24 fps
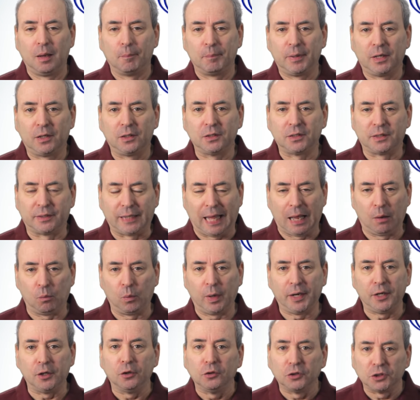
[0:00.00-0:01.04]
because that
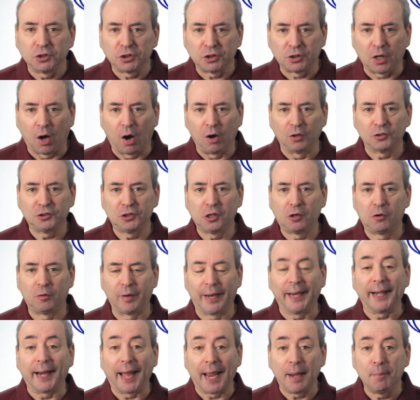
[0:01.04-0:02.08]
way you start to
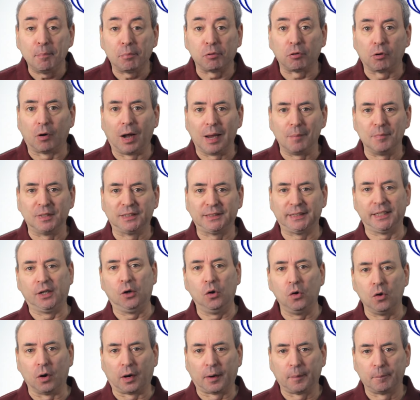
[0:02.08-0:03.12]
create a primacy
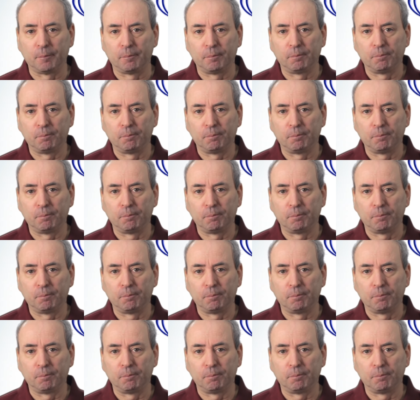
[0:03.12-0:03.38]
hook.